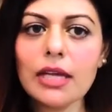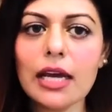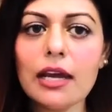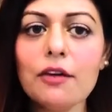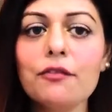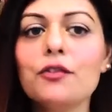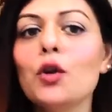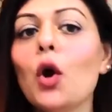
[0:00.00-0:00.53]

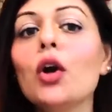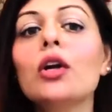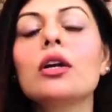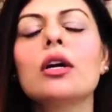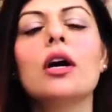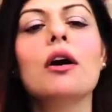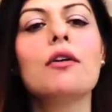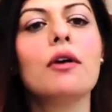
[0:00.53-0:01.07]
if
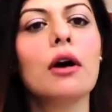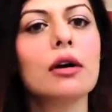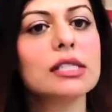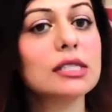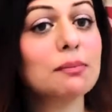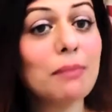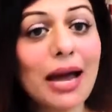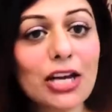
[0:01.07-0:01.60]
not
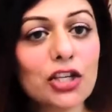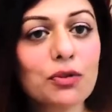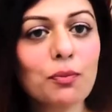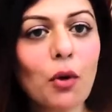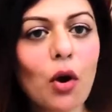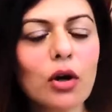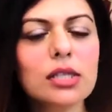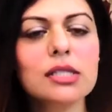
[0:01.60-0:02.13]

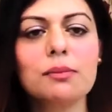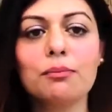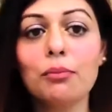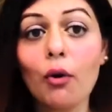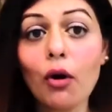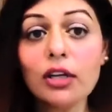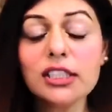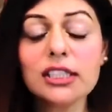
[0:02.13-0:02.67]
Smashbox
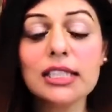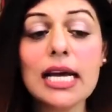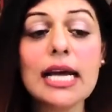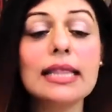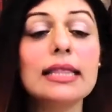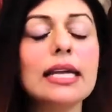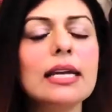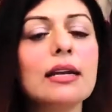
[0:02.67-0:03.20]
Boss,
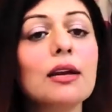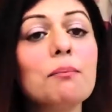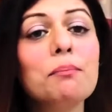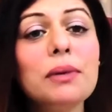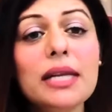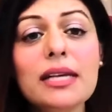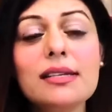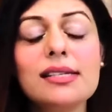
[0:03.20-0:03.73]
then
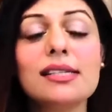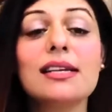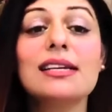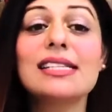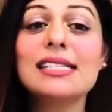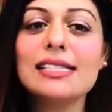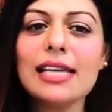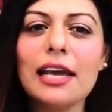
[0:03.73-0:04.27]
please
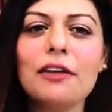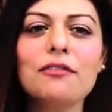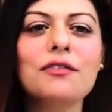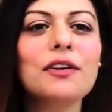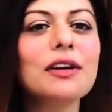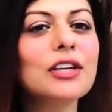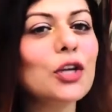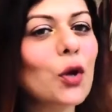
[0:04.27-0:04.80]

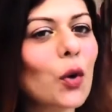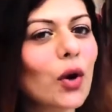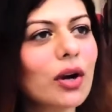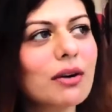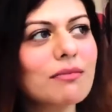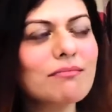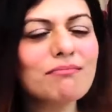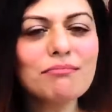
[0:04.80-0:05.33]
save
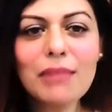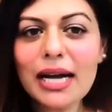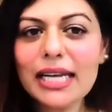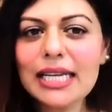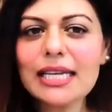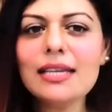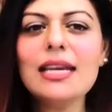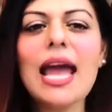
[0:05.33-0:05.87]
your
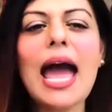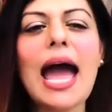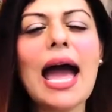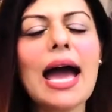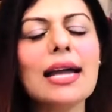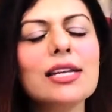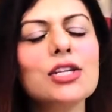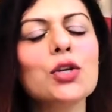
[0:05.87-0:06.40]
money,
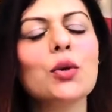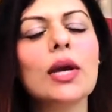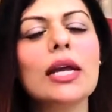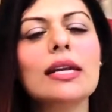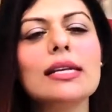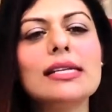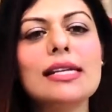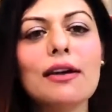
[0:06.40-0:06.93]
and you
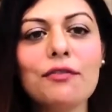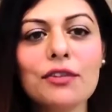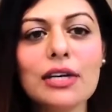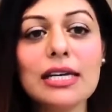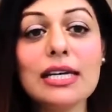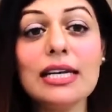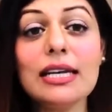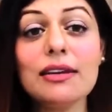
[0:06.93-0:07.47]
can
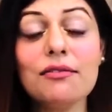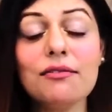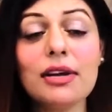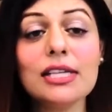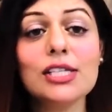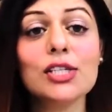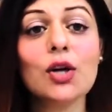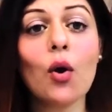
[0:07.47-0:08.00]
definitely
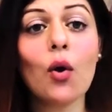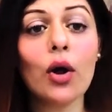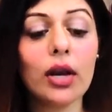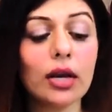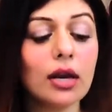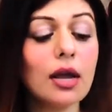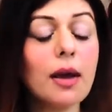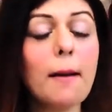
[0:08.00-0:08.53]
invest
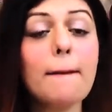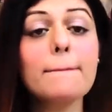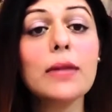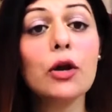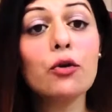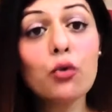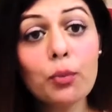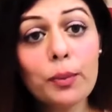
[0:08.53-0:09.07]
on
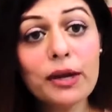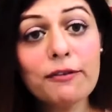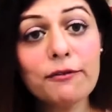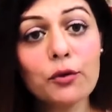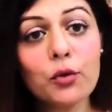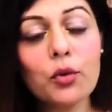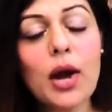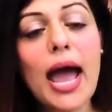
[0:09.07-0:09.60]
Ruby
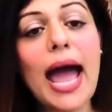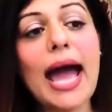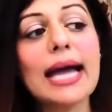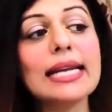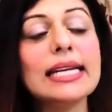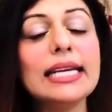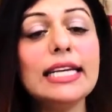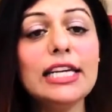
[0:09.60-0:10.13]
Woo,
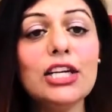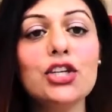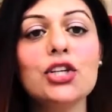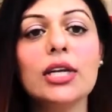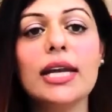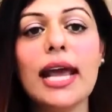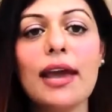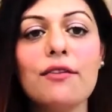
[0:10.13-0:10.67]
and each
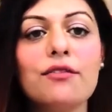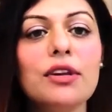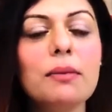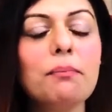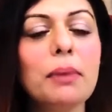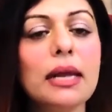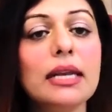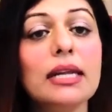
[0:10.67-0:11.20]
and every
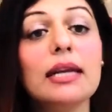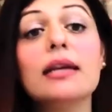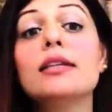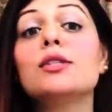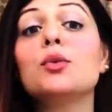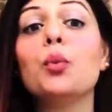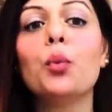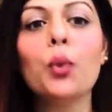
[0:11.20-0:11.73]
penny
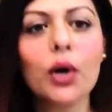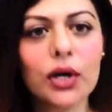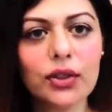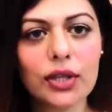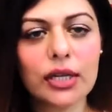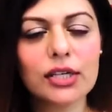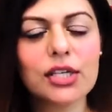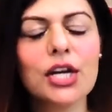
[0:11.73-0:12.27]
is
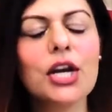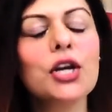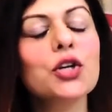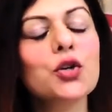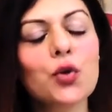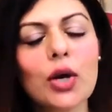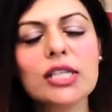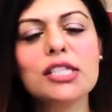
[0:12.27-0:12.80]
worth it.
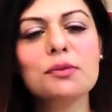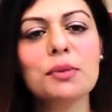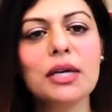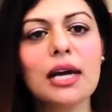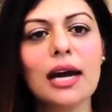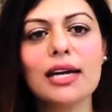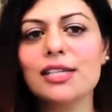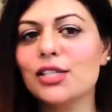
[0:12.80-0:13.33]
Trust me,
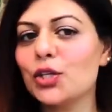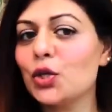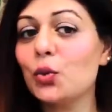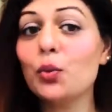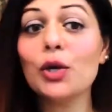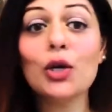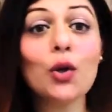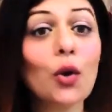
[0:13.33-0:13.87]
guys,
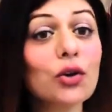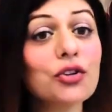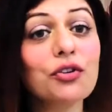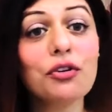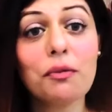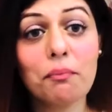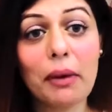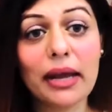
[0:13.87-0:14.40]
you will not
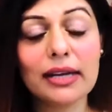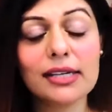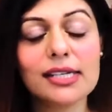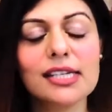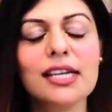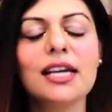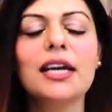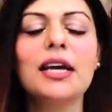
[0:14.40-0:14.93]
repent.